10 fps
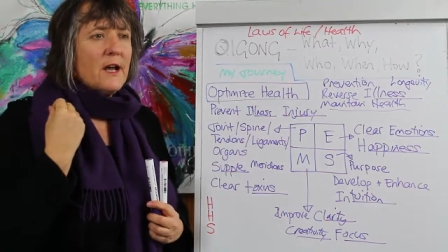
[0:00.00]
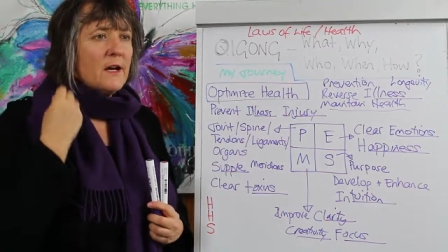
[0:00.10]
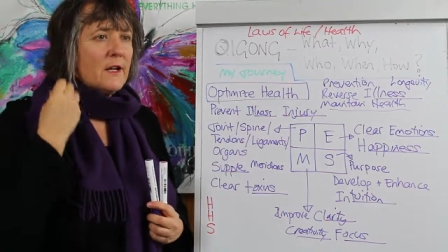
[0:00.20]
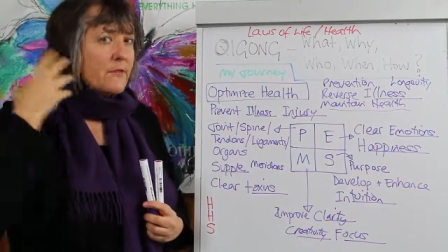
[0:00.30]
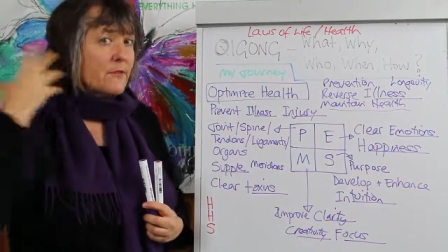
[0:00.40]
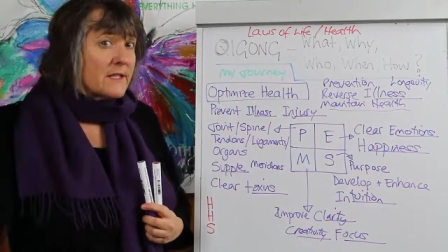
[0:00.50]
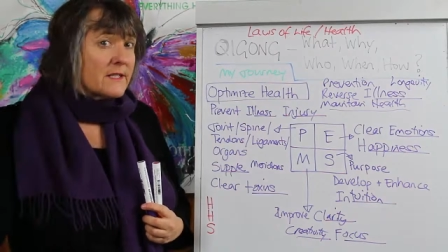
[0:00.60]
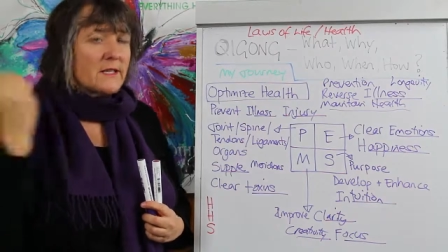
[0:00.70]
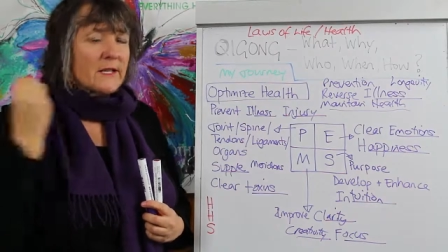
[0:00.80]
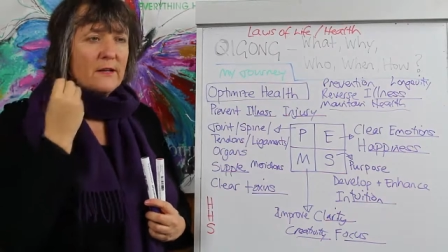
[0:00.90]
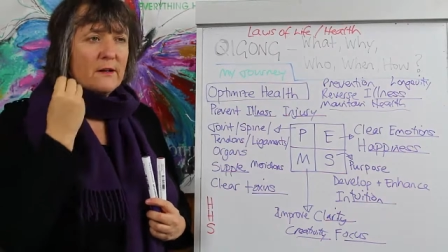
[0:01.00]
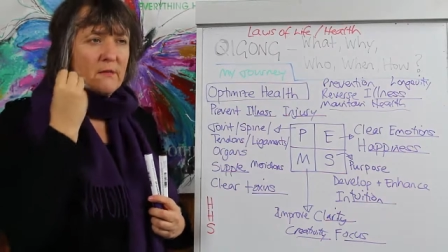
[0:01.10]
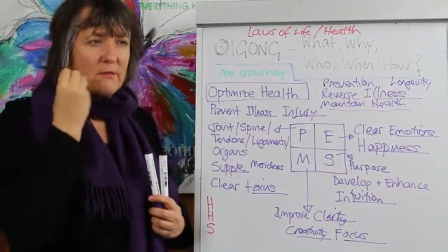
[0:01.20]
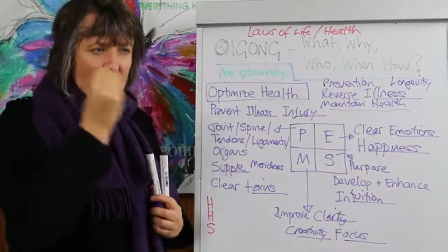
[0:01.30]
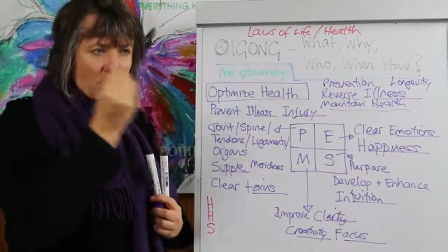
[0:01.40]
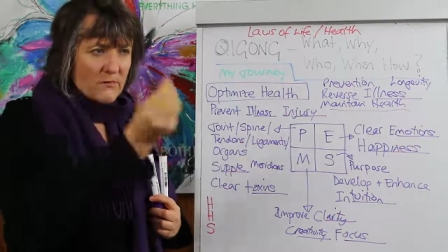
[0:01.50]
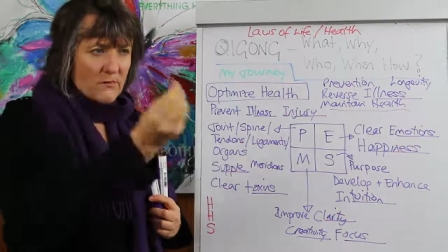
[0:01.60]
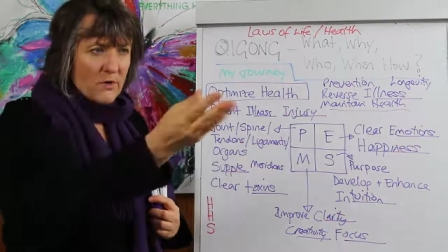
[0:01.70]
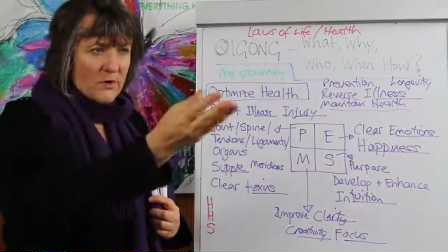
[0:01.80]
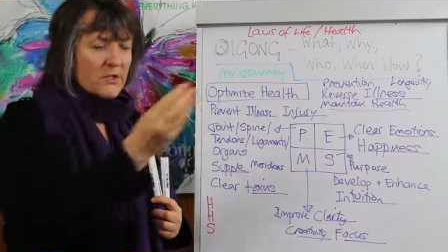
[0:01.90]
Uh, through listening, through
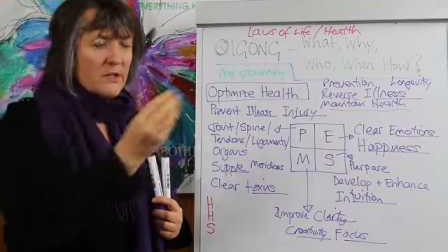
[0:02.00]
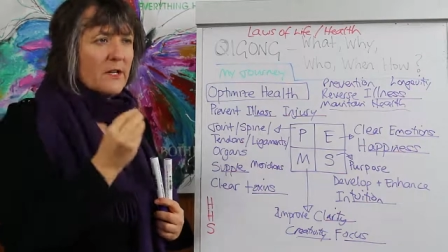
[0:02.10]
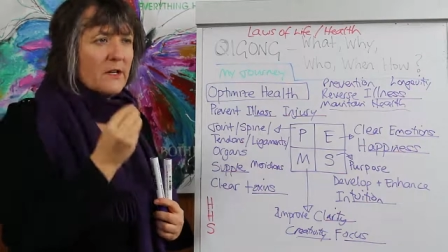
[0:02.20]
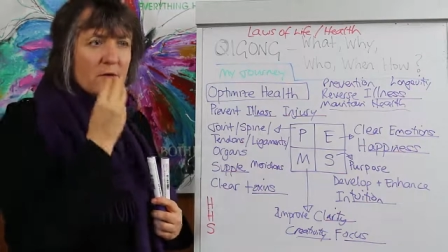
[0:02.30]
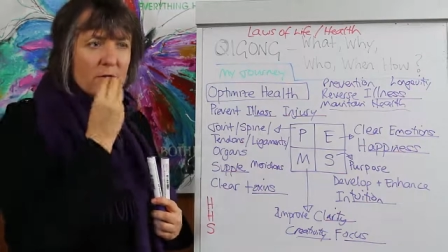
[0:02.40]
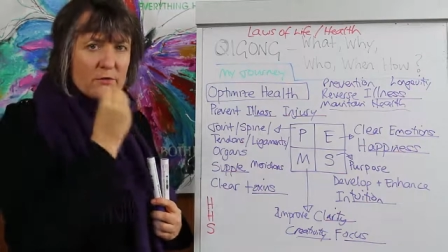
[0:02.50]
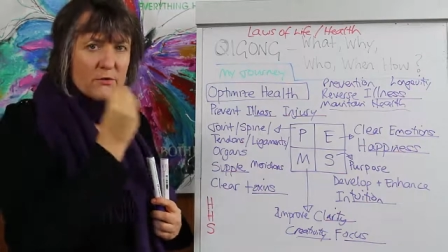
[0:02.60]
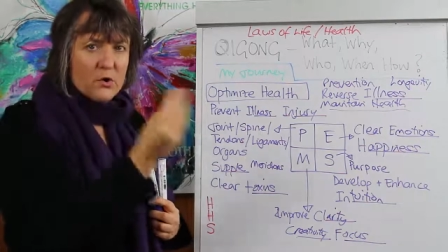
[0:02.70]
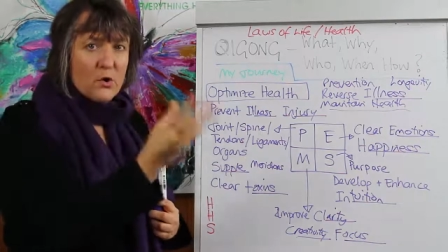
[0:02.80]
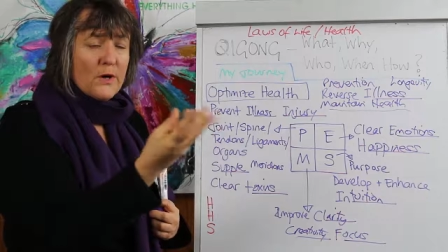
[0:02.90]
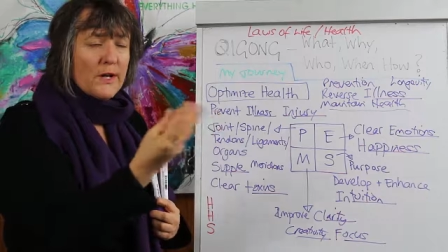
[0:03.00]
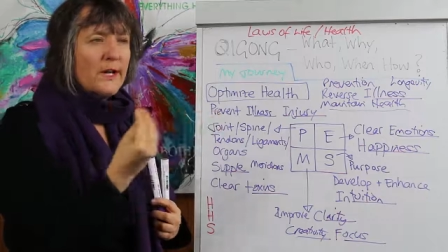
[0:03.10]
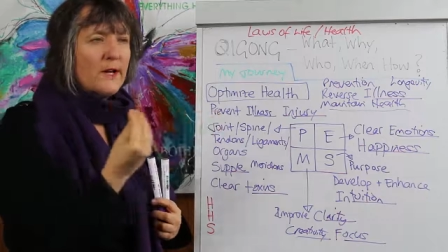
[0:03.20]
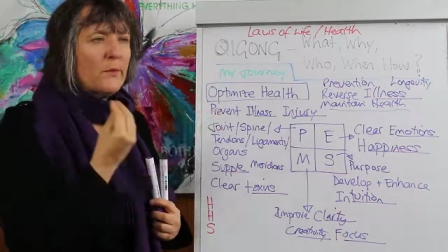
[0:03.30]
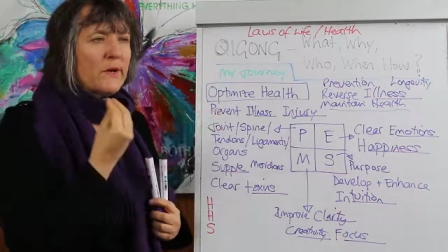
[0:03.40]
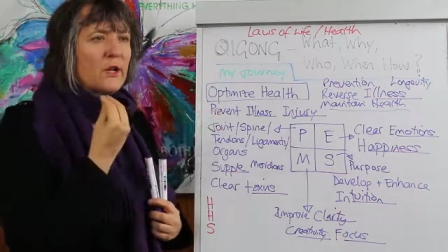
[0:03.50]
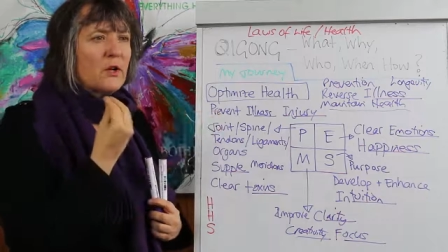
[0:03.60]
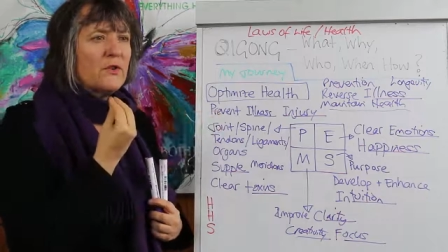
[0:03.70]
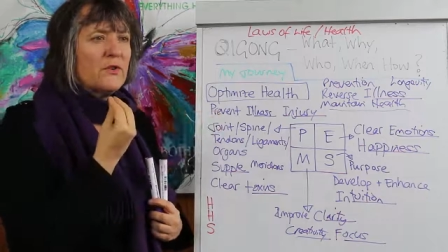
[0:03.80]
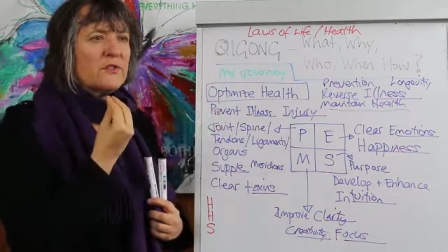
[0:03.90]
watching, through talking, we
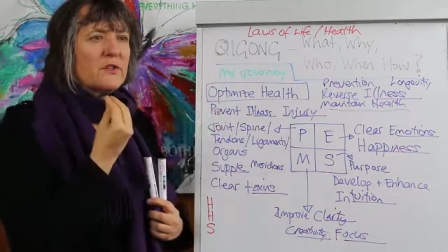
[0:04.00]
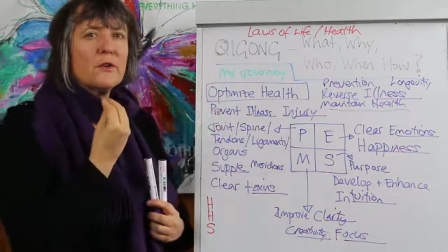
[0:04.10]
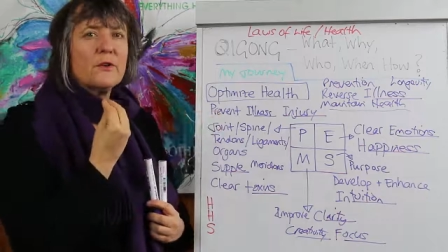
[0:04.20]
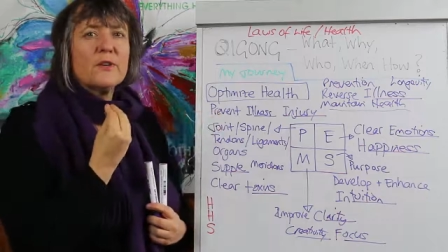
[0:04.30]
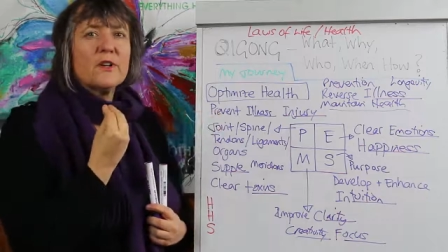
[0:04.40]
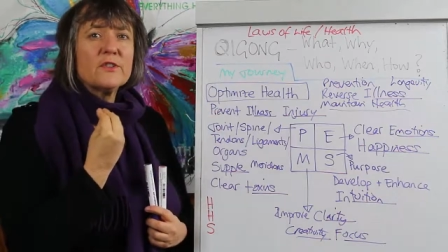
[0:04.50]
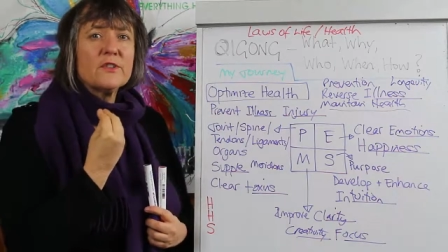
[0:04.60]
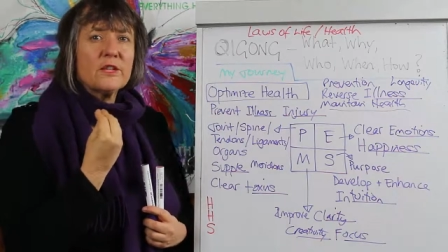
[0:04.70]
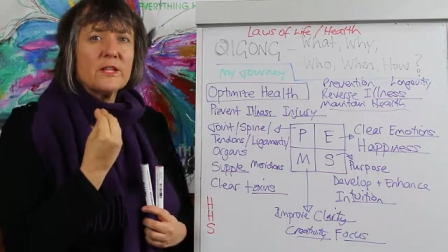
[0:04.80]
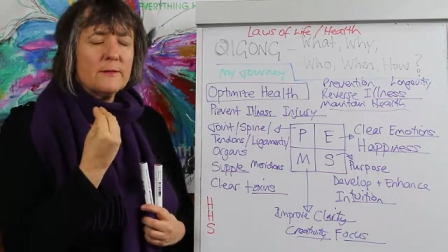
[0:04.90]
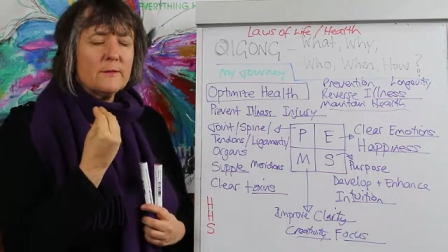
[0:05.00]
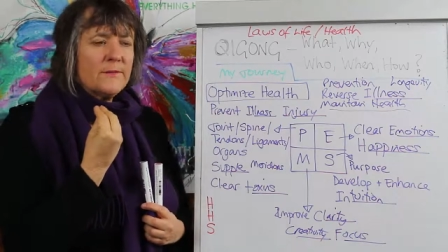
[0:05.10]
lose a lot of our chi.